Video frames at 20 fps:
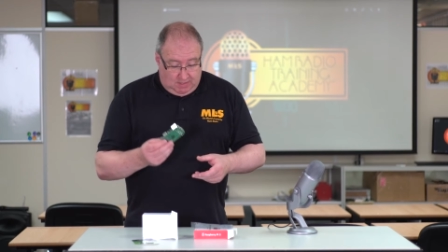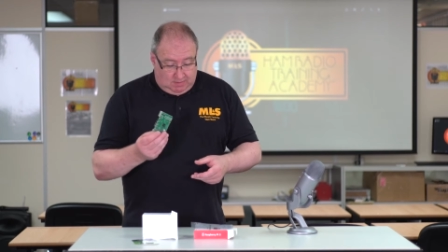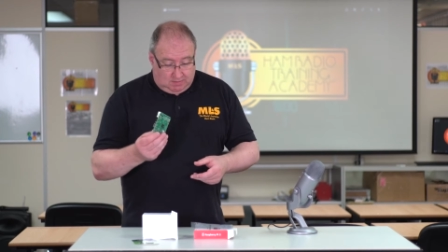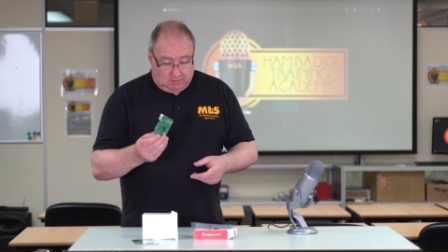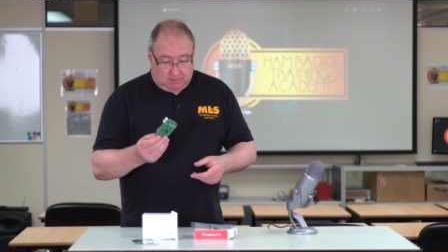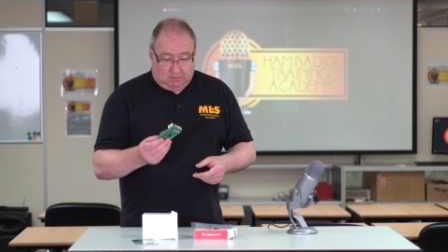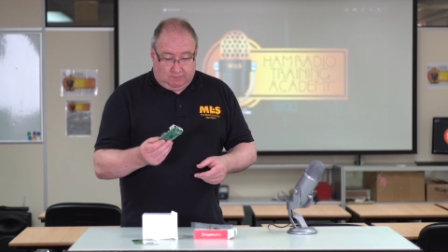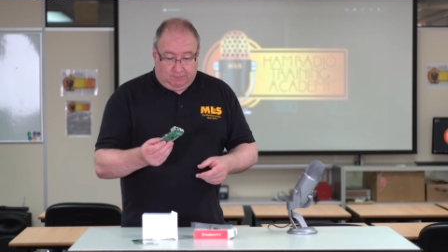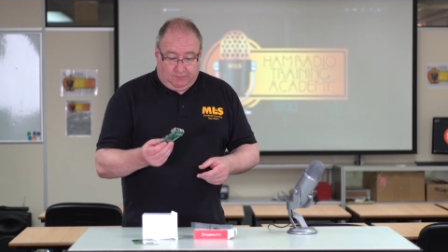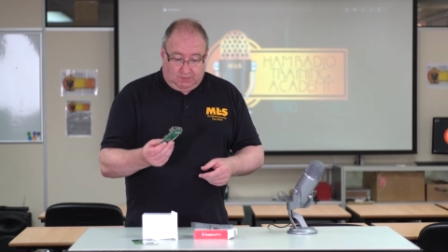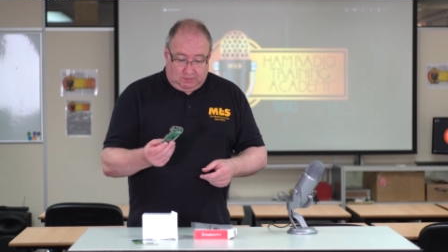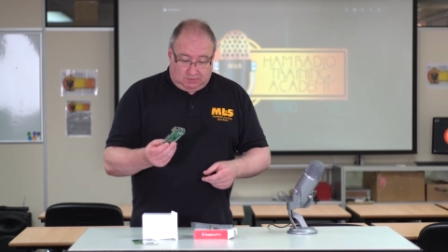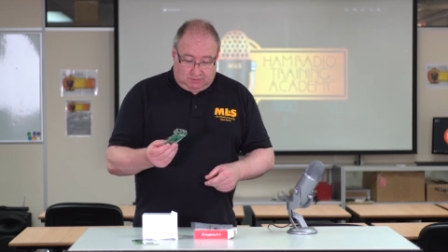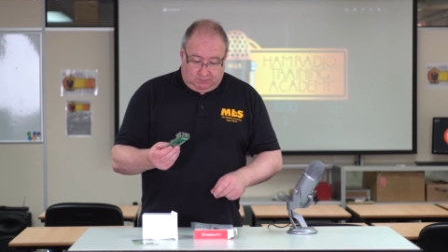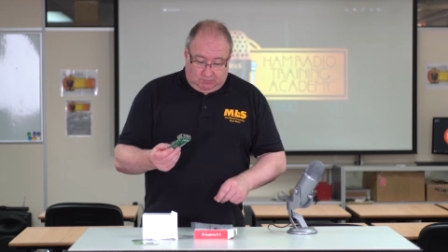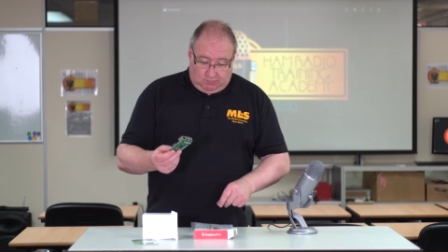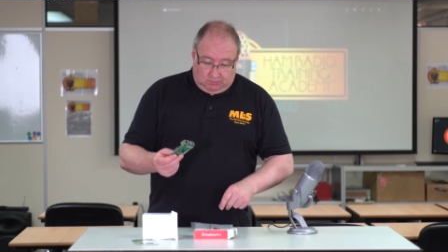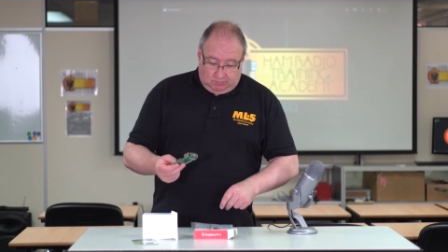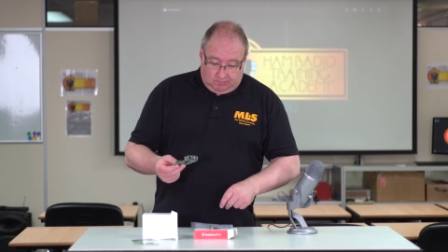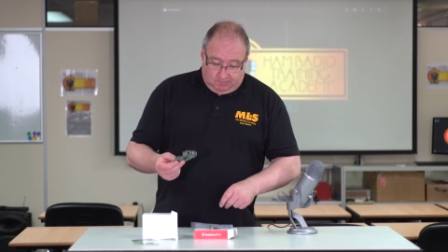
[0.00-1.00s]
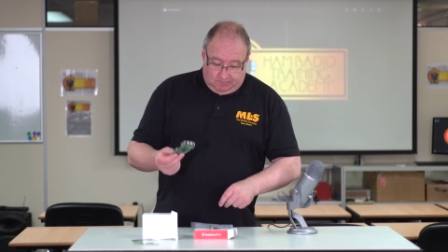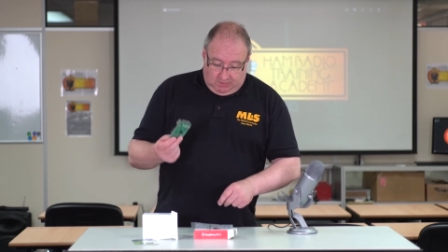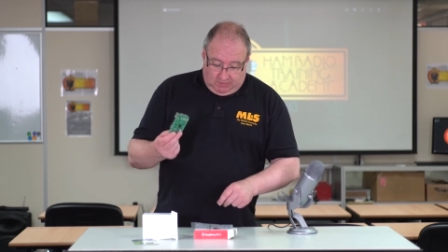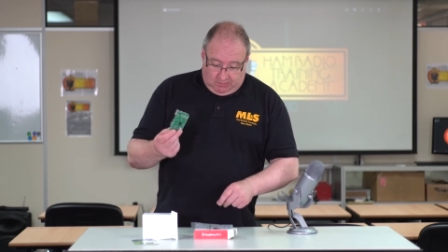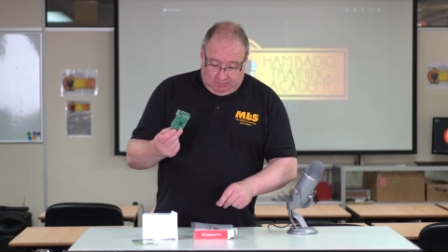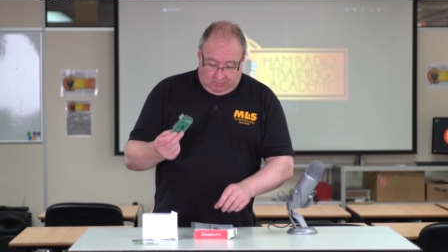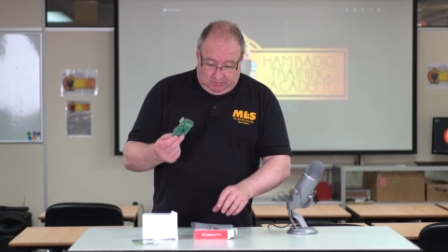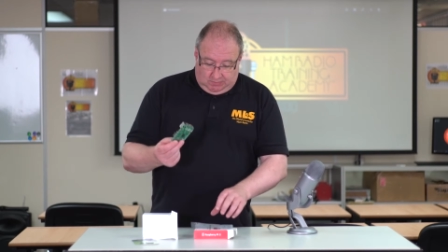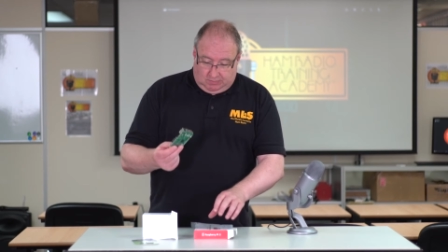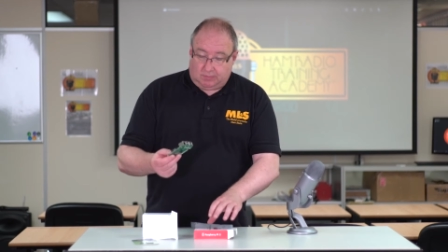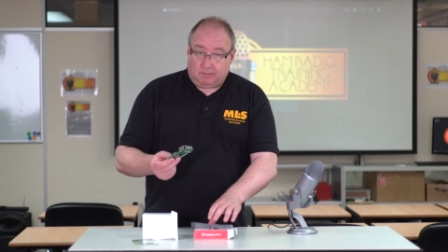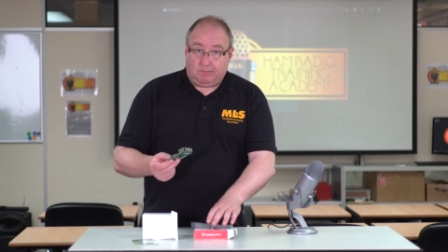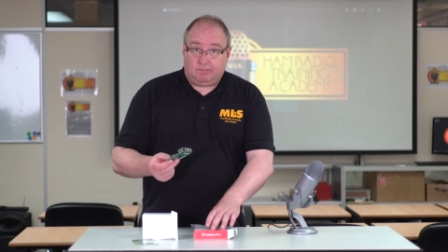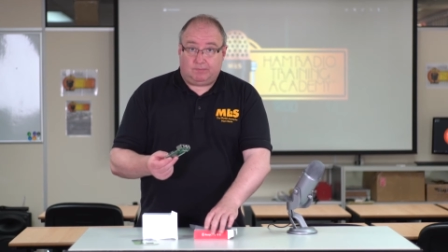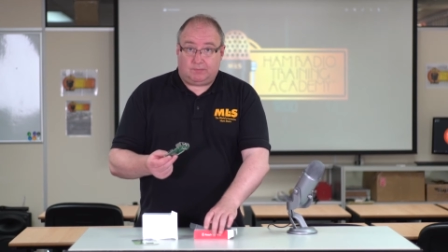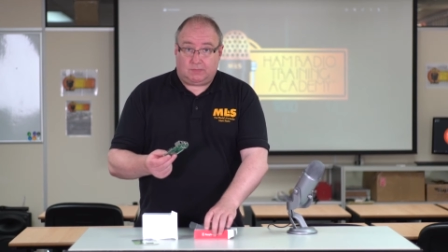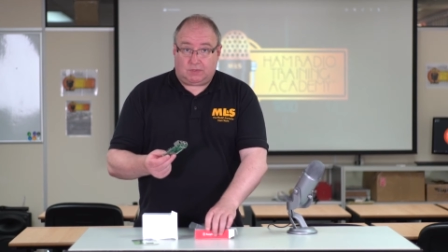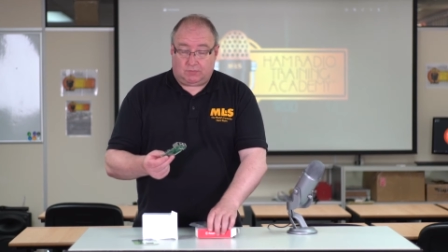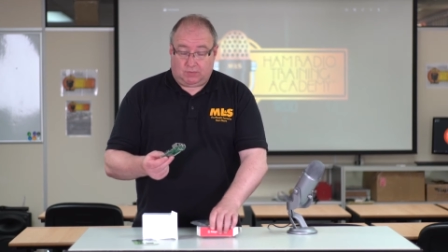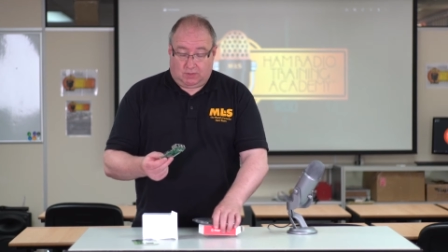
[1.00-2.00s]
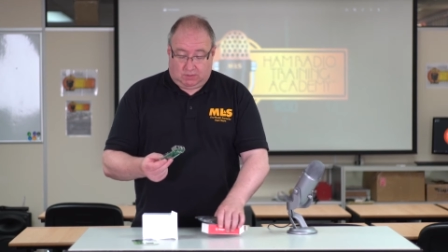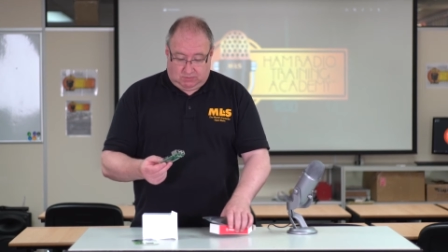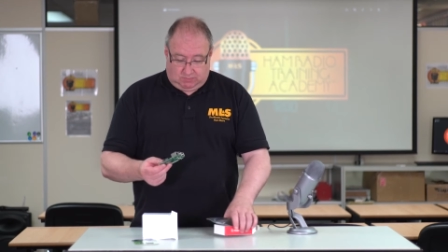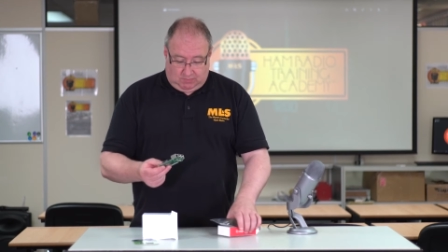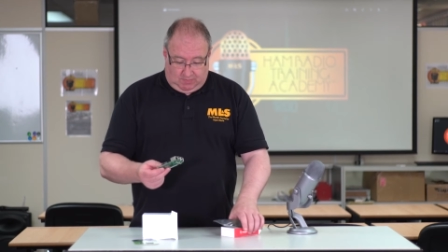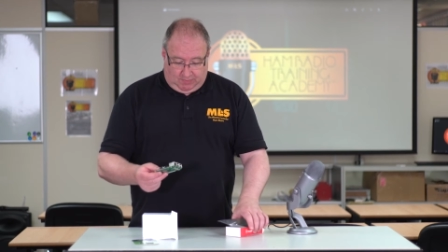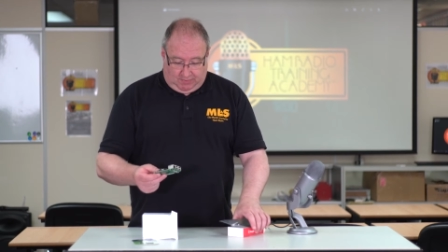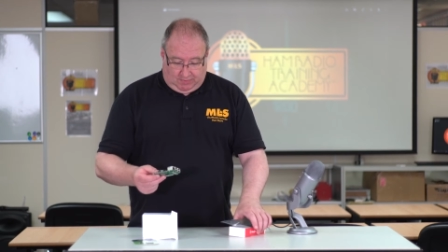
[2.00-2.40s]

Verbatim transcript: So first of all, you've got the, the Raspberry